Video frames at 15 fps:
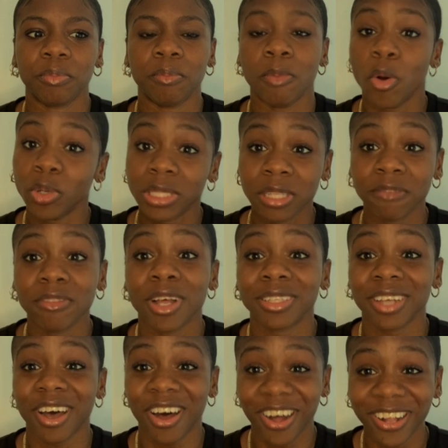most, if
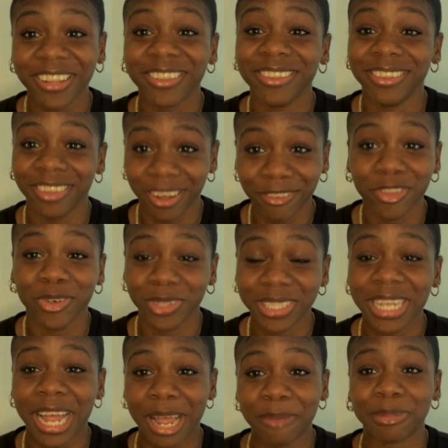not all, of those
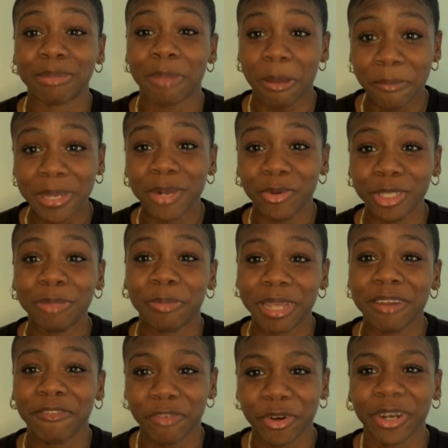times, my meal was
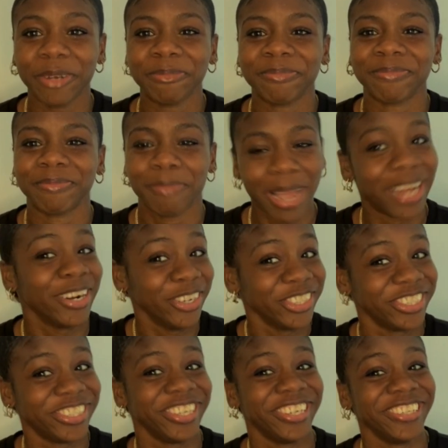paid for by an
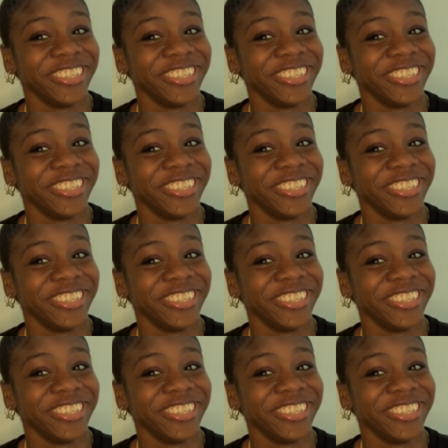Austrian.